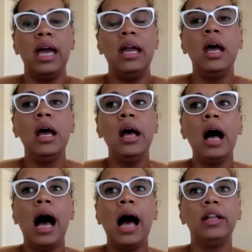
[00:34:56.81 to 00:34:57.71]
And
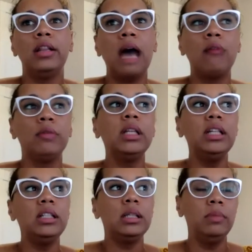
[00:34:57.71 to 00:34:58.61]
that
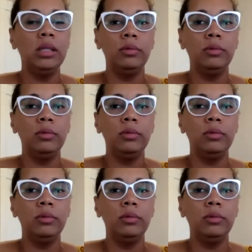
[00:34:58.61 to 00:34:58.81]
really, to me,